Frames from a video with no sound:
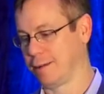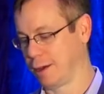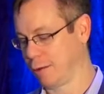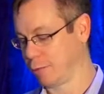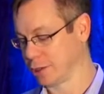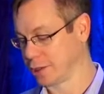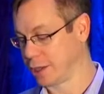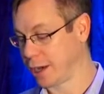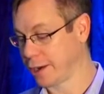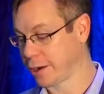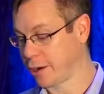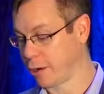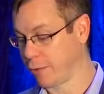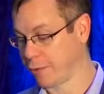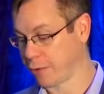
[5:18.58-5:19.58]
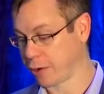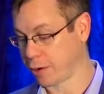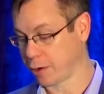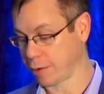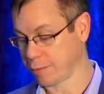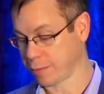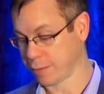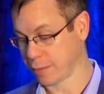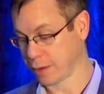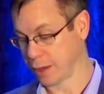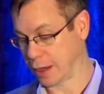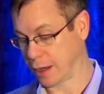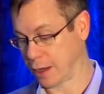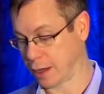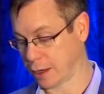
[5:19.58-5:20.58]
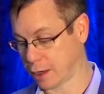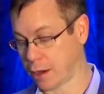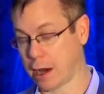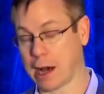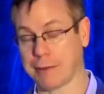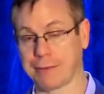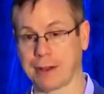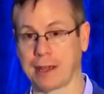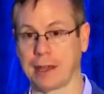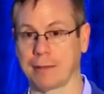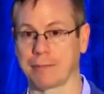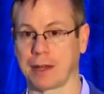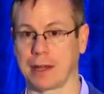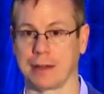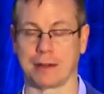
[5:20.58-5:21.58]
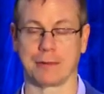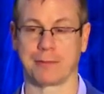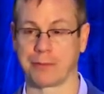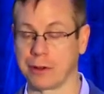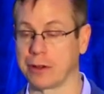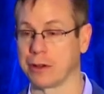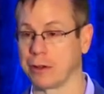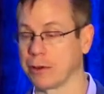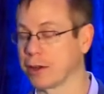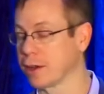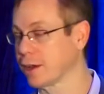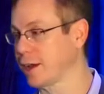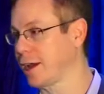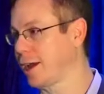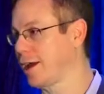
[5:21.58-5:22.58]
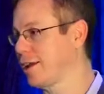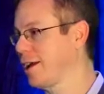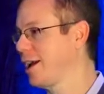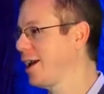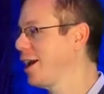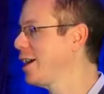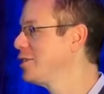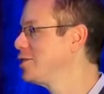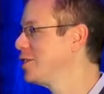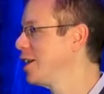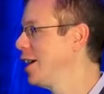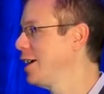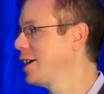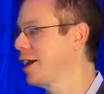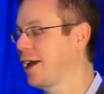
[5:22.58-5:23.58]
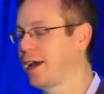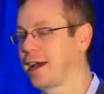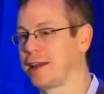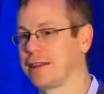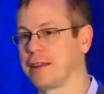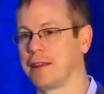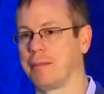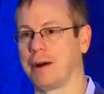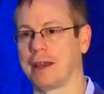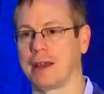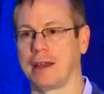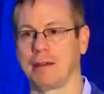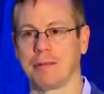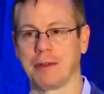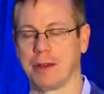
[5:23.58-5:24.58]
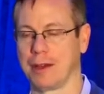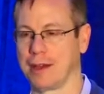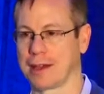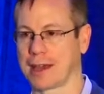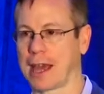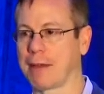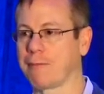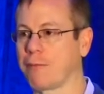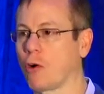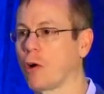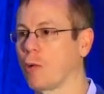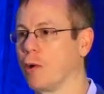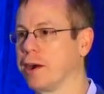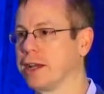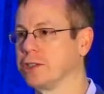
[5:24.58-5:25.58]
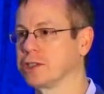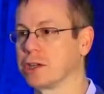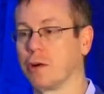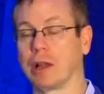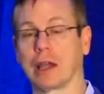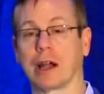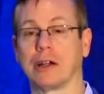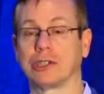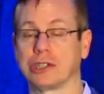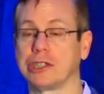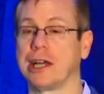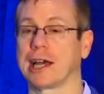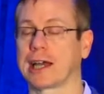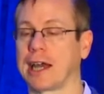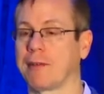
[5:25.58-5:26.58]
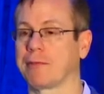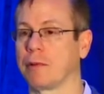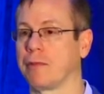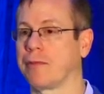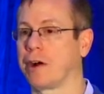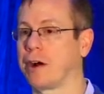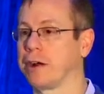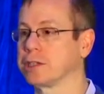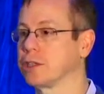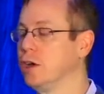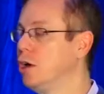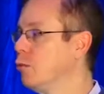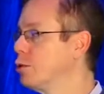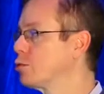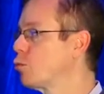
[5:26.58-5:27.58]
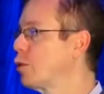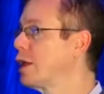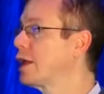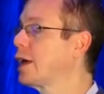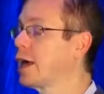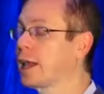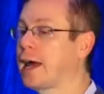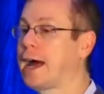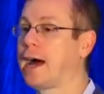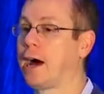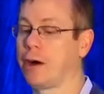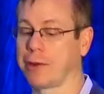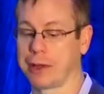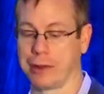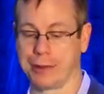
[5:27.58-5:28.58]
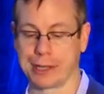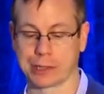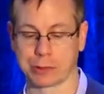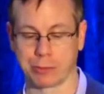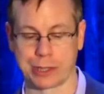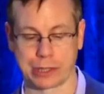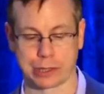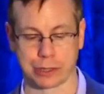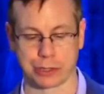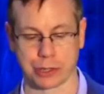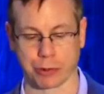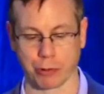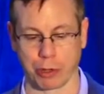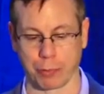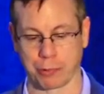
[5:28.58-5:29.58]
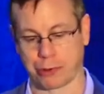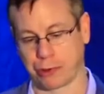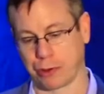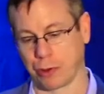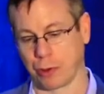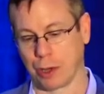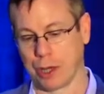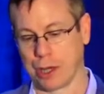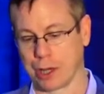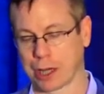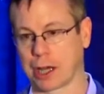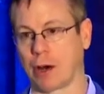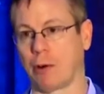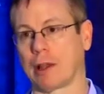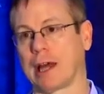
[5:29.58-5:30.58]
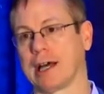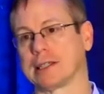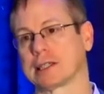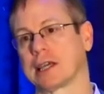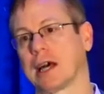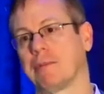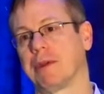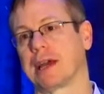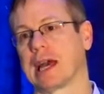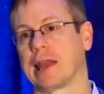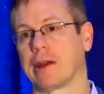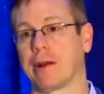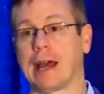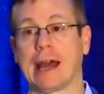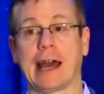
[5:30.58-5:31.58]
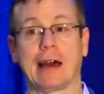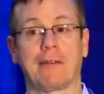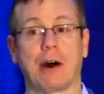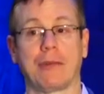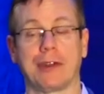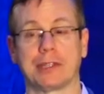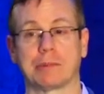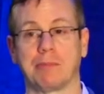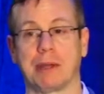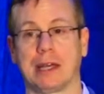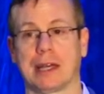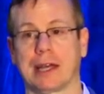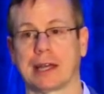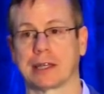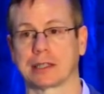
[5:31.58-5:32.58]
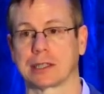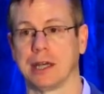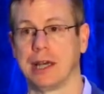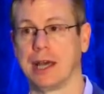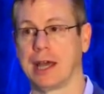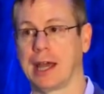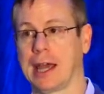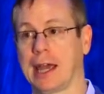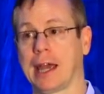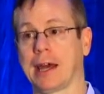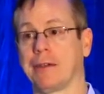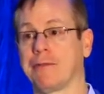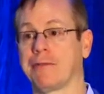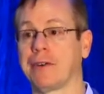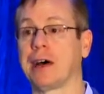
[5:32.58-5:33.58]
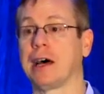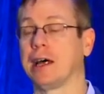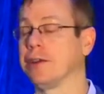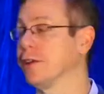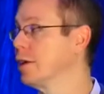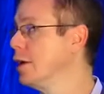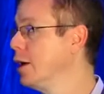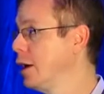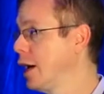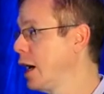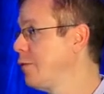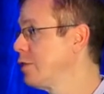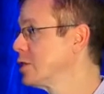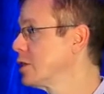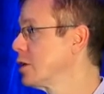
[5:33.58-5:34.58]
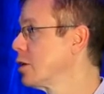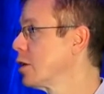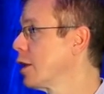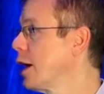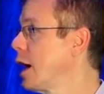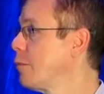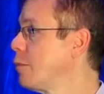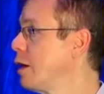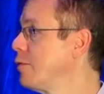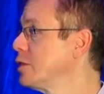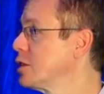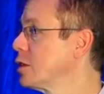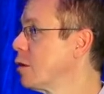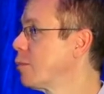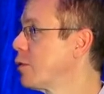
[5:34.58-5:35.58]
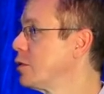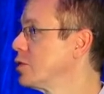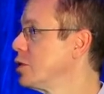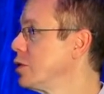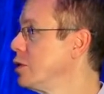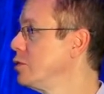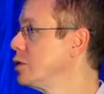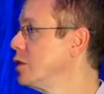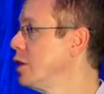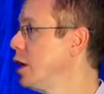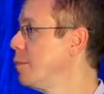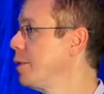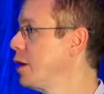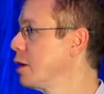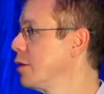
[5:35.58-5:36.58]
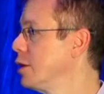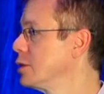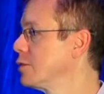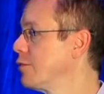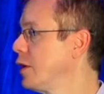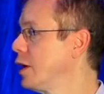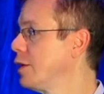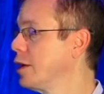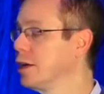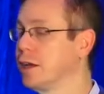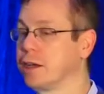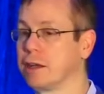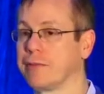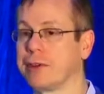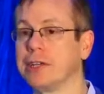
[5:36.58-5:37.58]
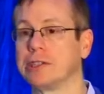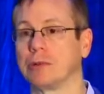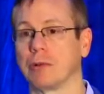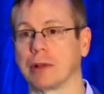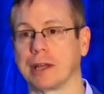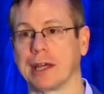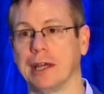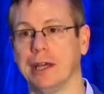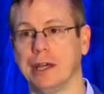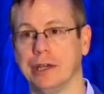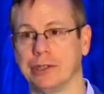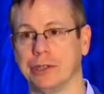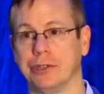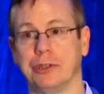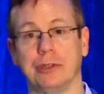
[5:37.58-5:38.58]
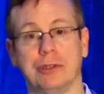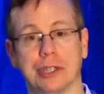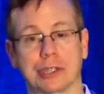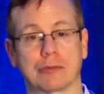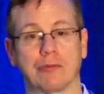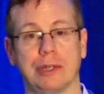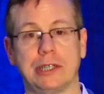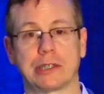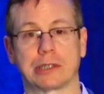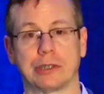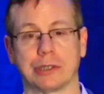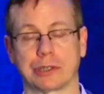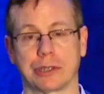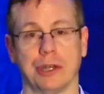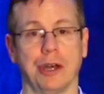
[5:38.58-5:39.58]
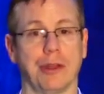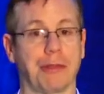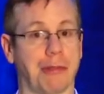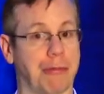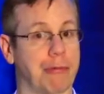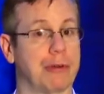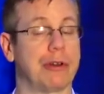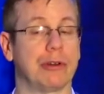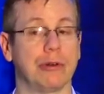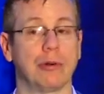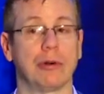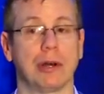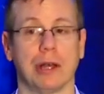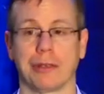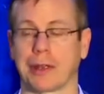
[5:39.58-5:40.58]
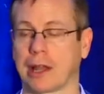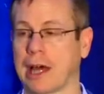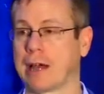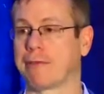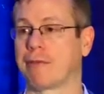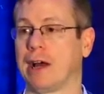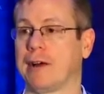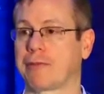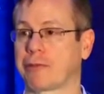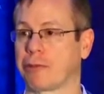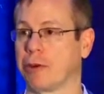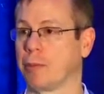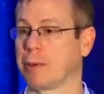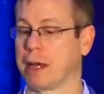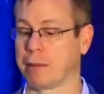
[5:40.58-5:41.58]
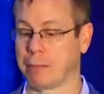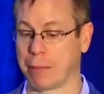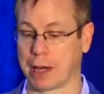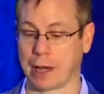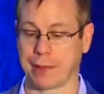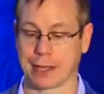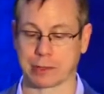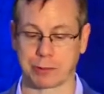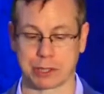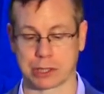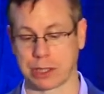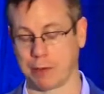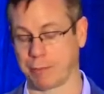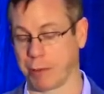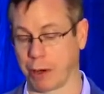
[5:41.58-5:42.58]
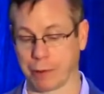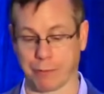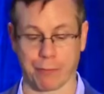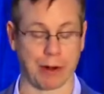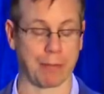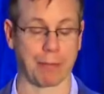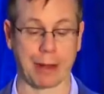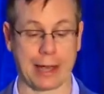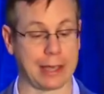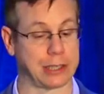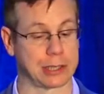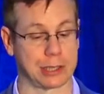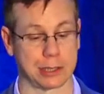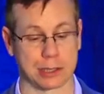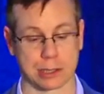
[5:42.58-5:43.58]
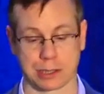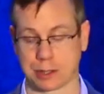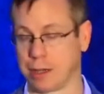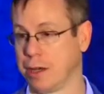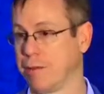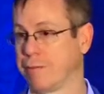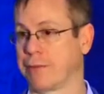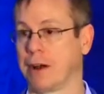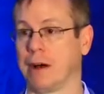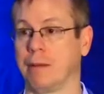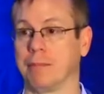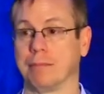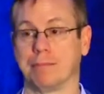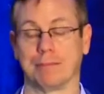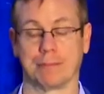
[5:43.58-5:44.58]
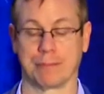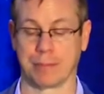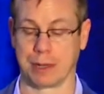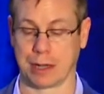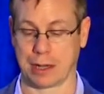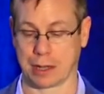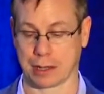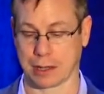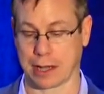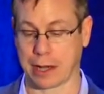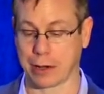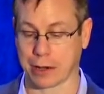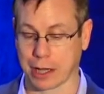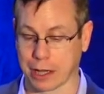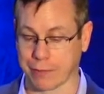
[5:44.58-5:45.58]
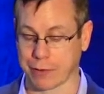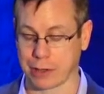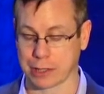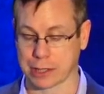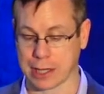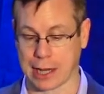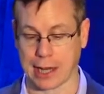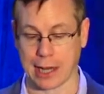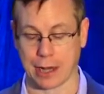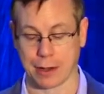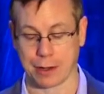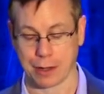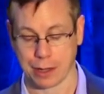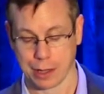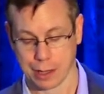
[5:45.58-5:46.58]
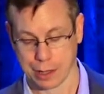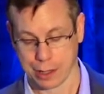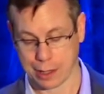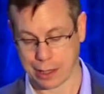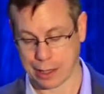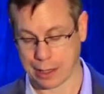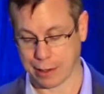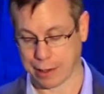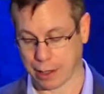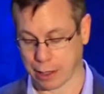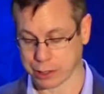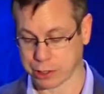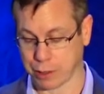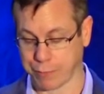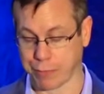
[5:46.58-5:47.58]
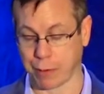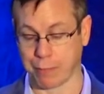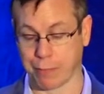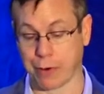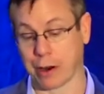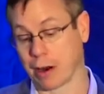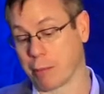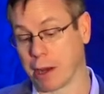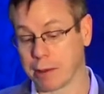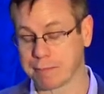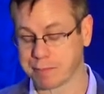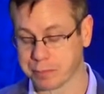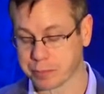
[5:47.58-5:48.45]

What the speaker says: It was done over coffee and food and a handshake, and the money came forward. And so a large check came from Novartis, which really allowed this research group to coalesce, come together, have all these meetings, and fund. Every single person you see up here is funded individually to do this research through the Life Raft Group, and money that's received both from patients, from caregivers, and also from pharma.